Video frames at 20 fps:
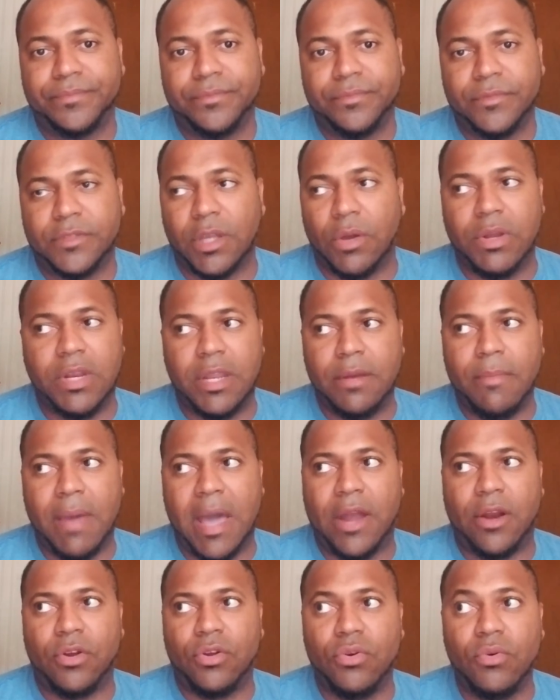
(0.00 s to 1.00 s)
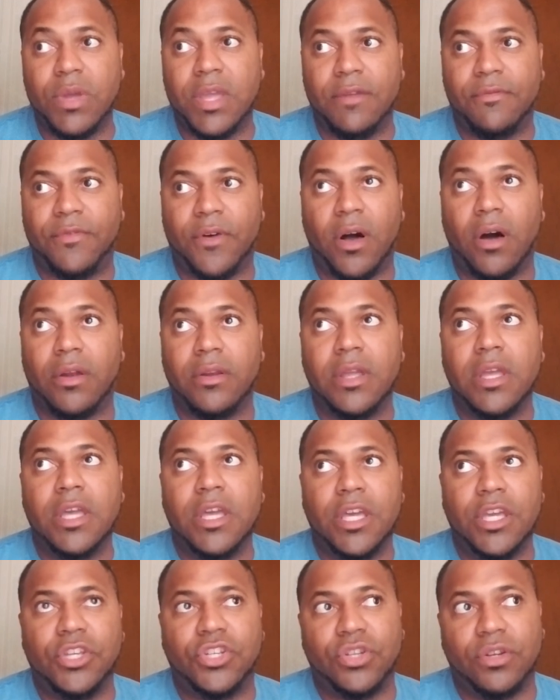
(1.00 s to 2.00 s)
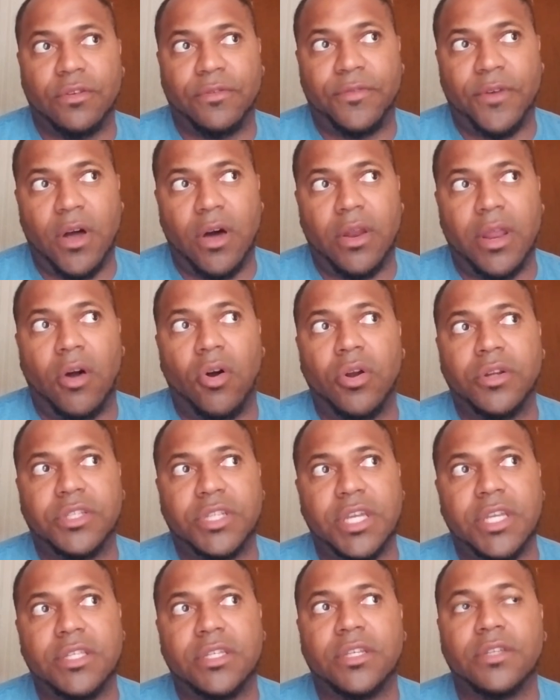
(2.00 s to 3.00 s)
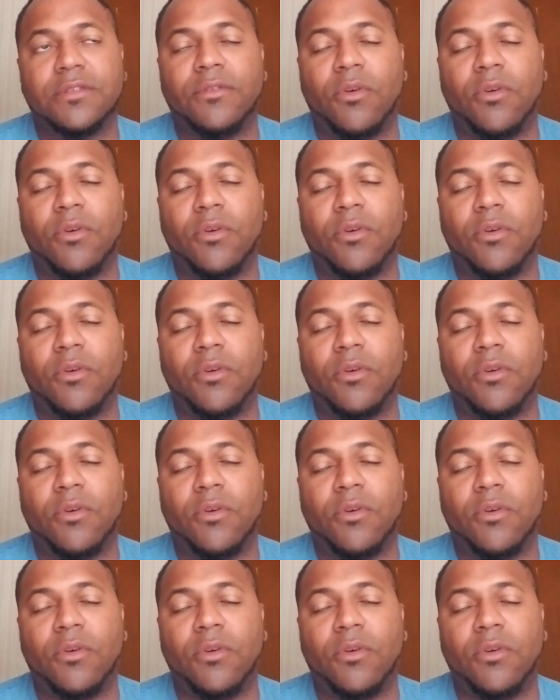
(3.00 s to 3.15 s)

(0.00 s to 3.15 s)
So it didn't matter who he fought. He should have fought Ortiz because